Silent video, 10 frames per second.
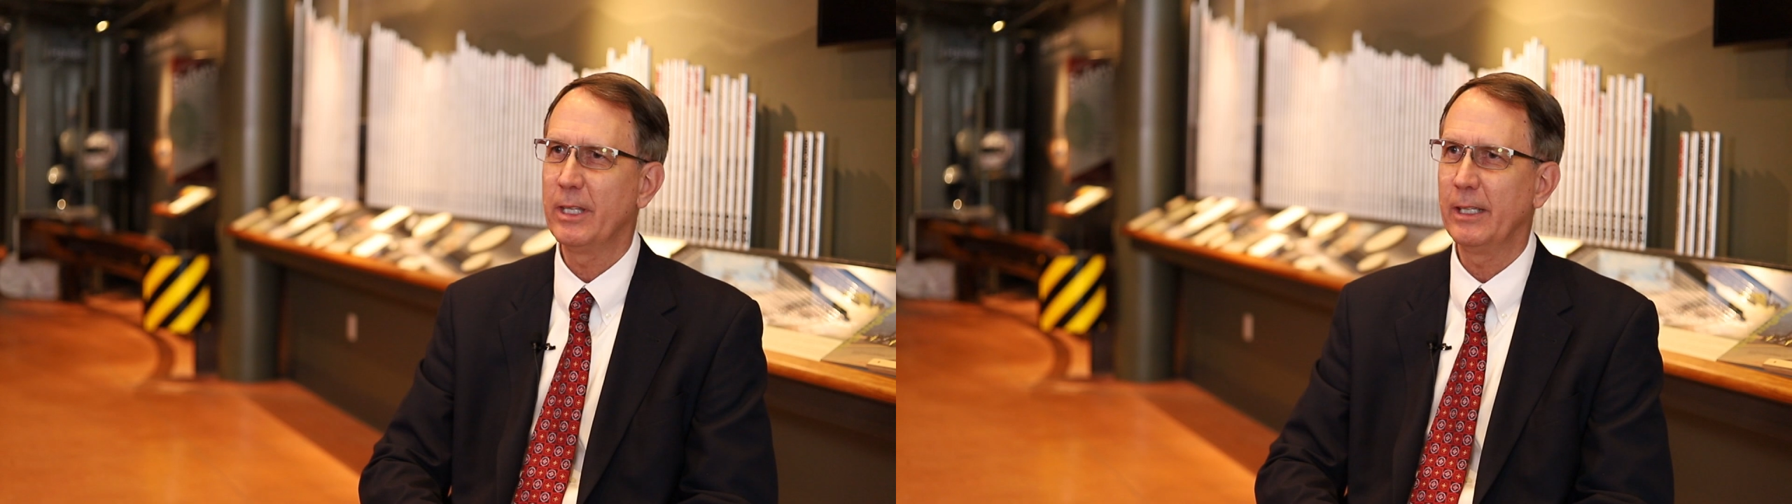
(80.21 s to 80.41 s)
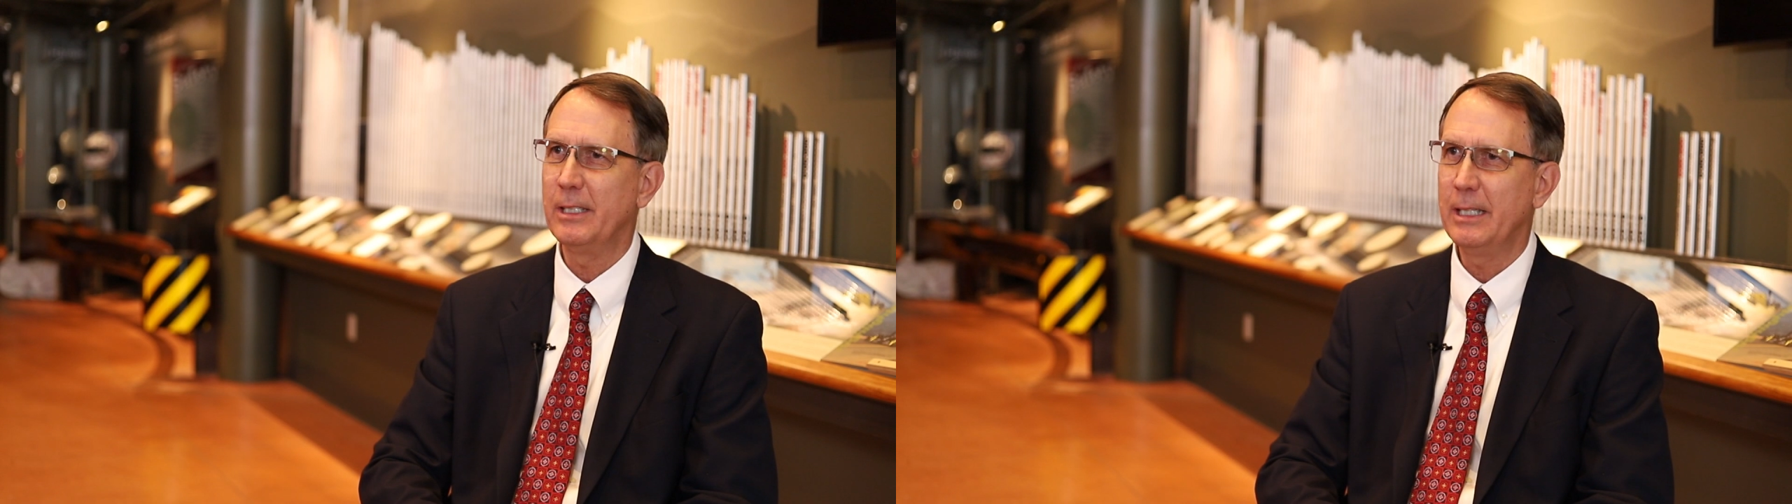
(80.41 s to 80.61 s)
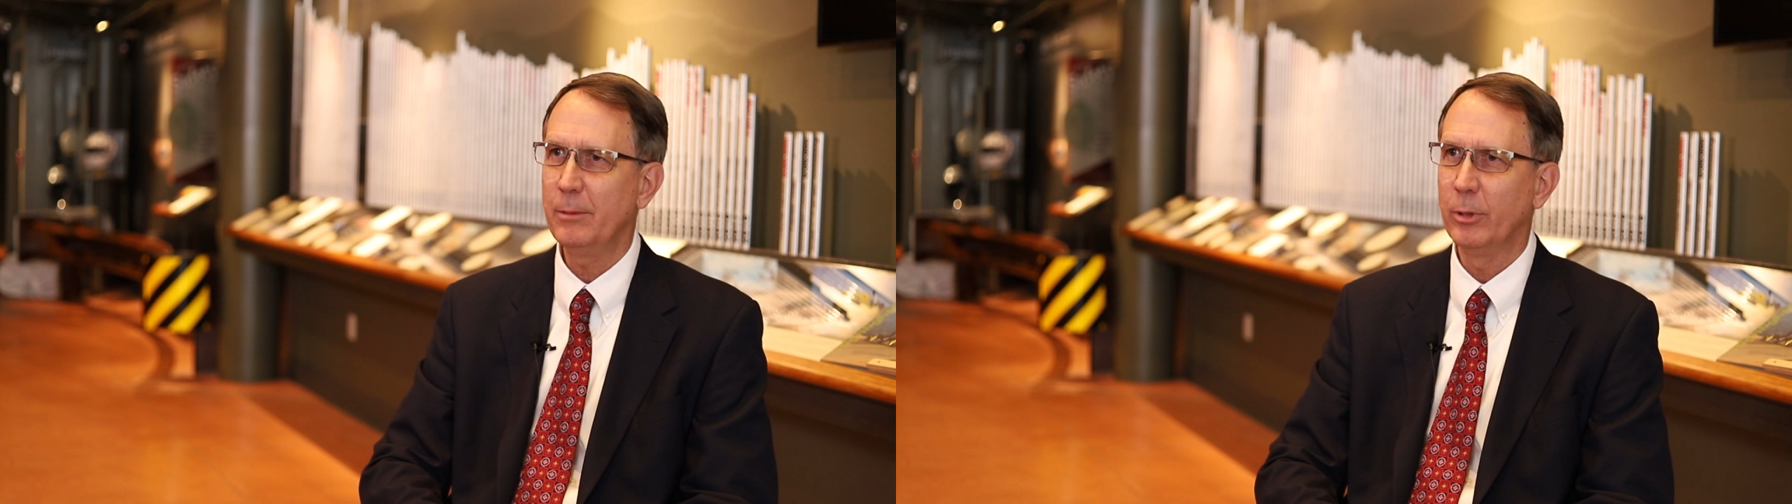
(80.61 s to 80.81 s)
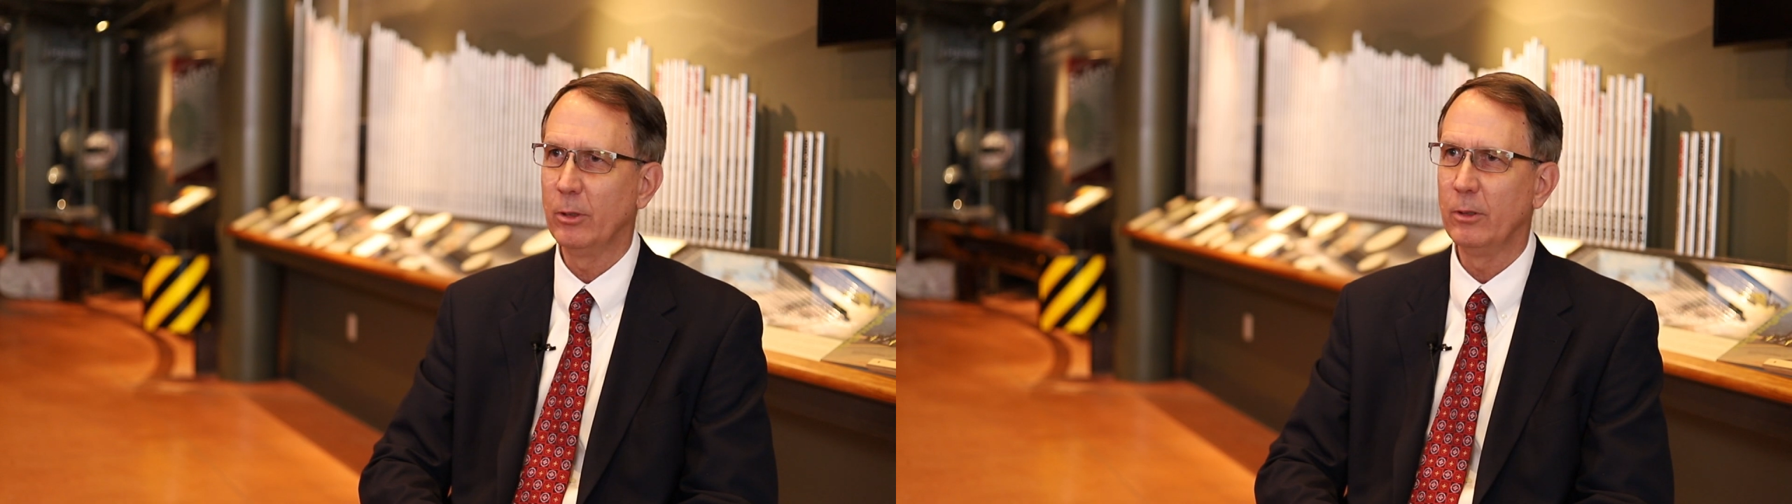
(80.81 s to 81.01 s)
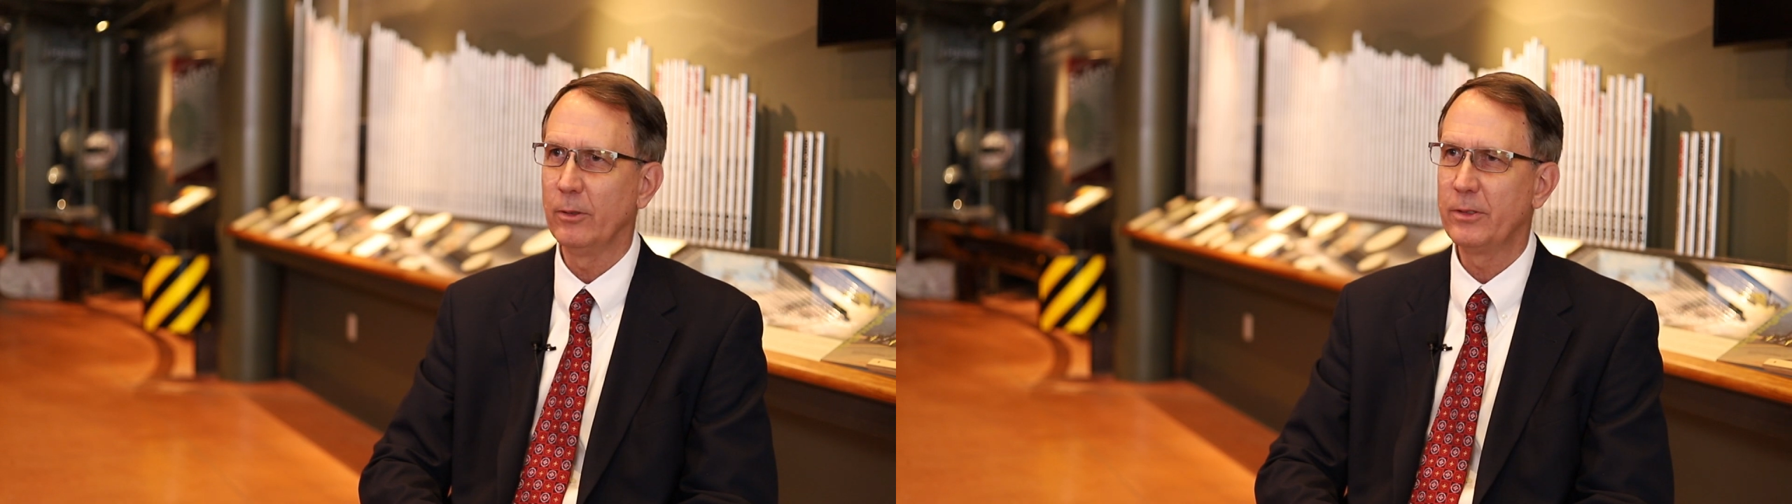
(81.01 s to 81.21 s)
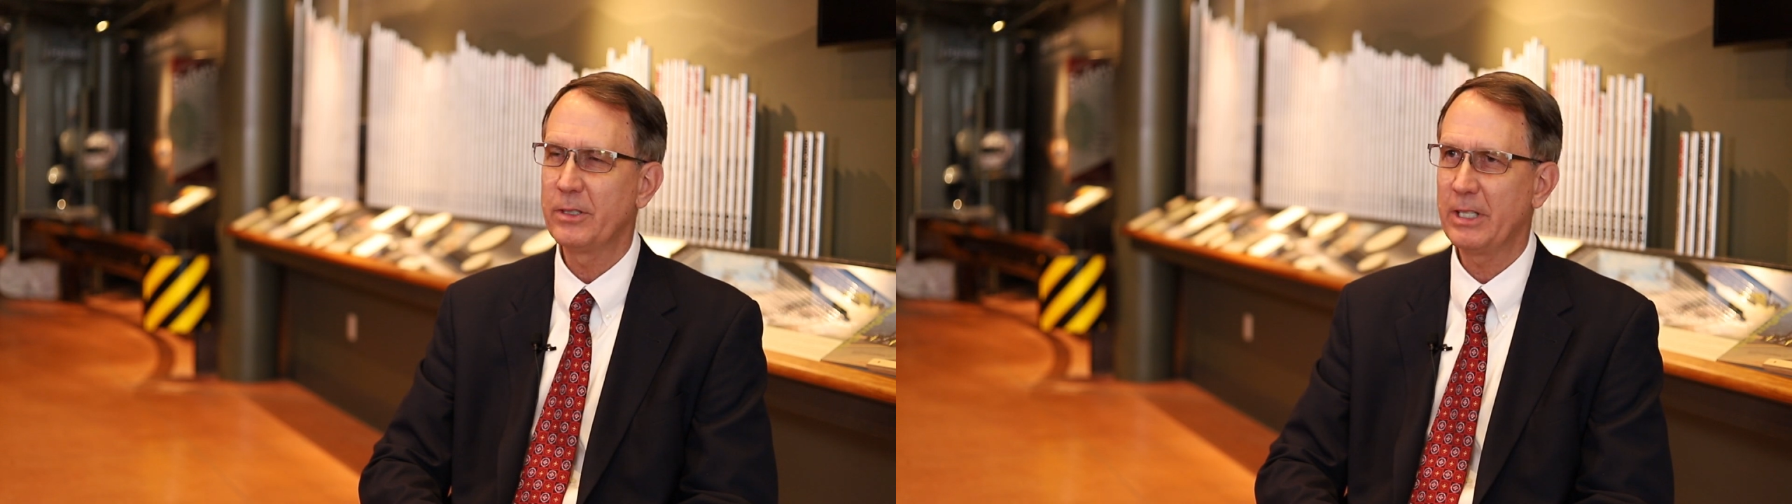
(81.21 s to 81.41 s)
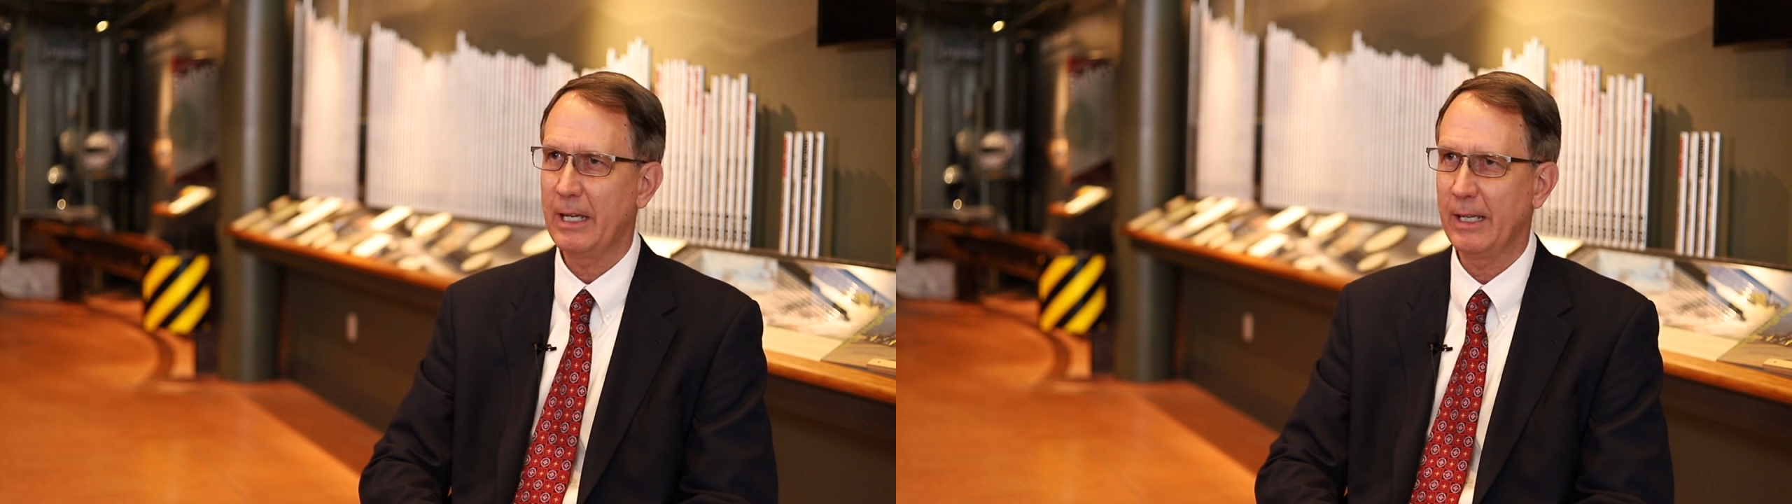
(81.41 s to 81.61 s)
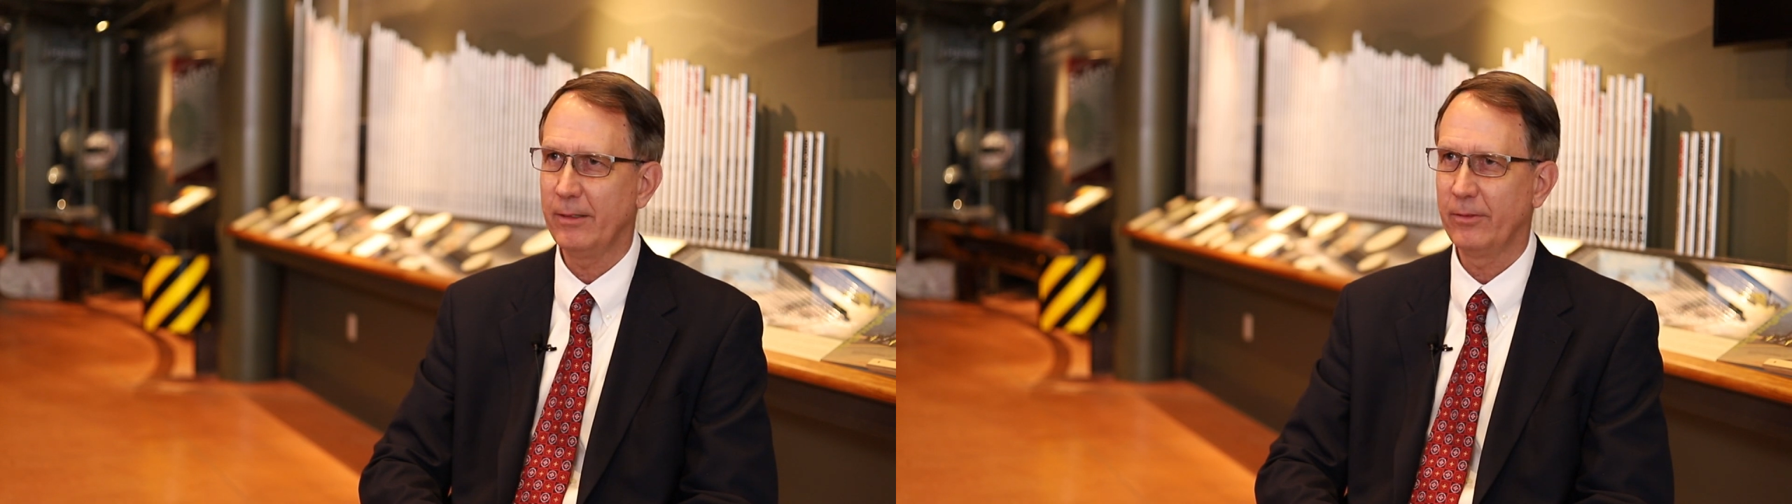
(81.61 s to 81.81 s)
the Diebold
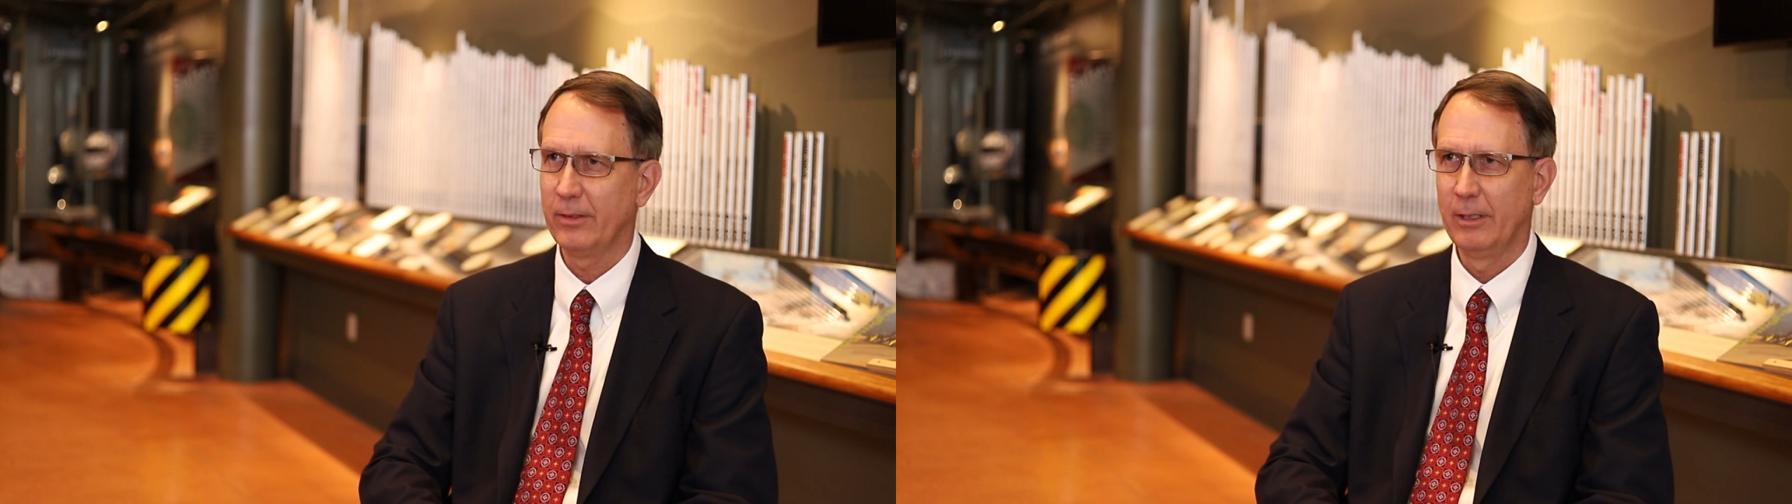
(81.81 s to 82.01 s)
safe